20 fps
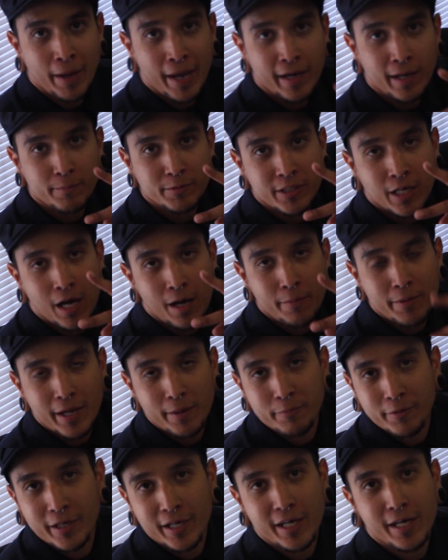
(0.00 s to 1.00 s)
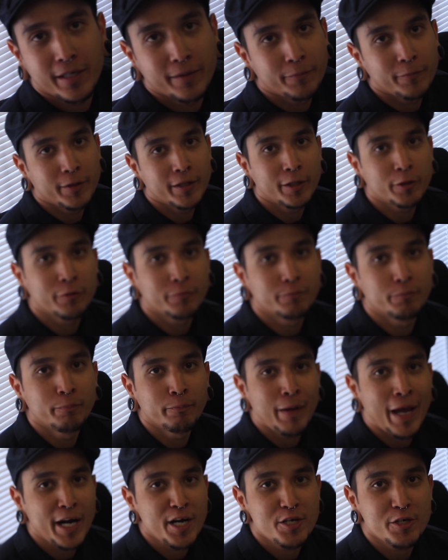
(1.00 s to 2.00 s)
man? I'm Tommy. I'm uh, the
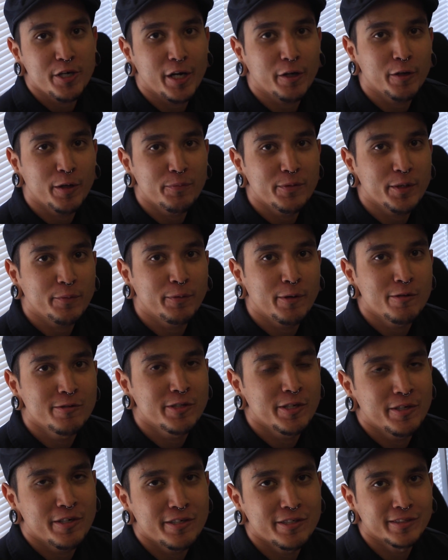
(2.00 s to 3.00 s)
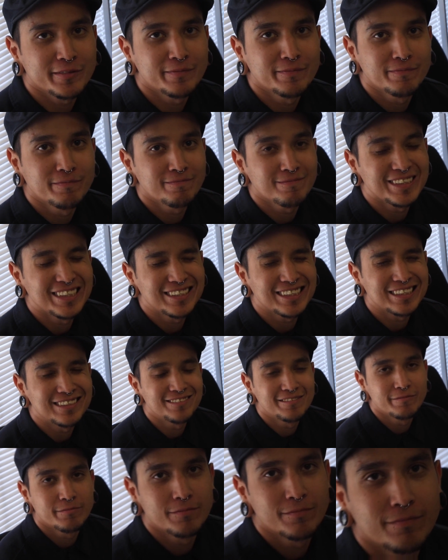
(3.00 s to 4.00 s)
manager at Kryptic Pro Scooters.
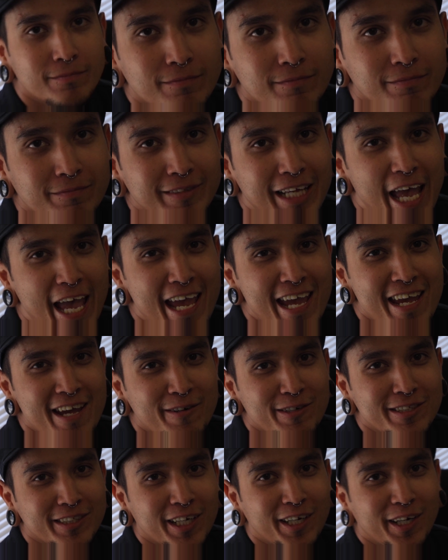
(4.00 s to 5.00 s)
Ooh, fancy. Hey, what's